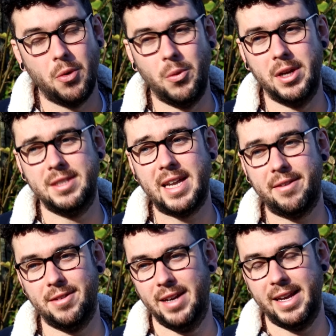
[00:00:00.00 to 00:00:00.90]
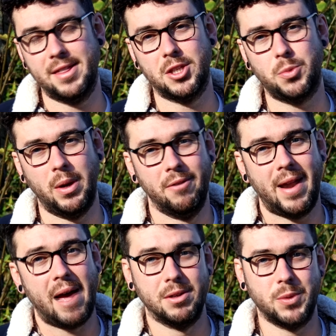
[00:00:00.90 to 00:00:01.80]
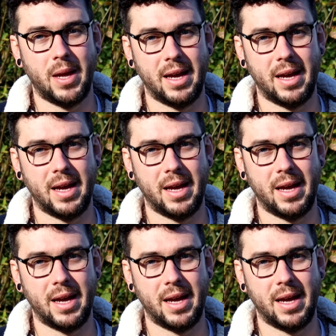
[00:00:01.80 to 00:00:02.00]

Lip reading: were definitely the spring flowers we